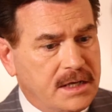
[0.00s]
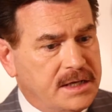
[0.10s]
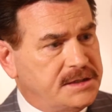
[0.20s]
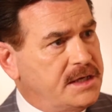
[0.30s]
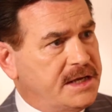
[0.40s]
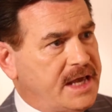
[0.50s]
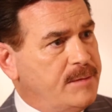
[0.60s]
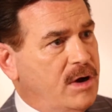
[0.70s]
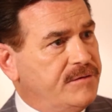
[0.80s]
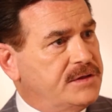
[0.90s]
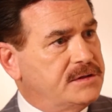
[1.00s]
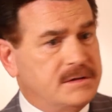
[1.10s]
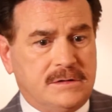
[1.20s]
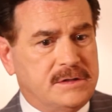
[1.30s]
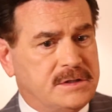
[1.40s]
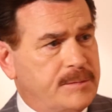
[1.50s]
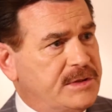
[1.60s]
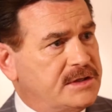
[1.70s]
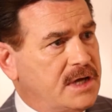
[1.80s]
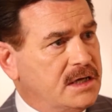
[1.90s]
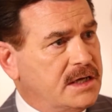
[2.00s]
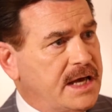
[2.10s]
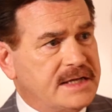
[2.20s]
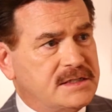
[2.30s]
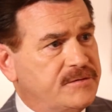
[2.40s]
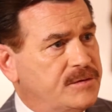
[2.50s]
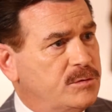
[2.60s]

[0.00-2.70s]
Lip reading: it came off the tip of the tongue as if it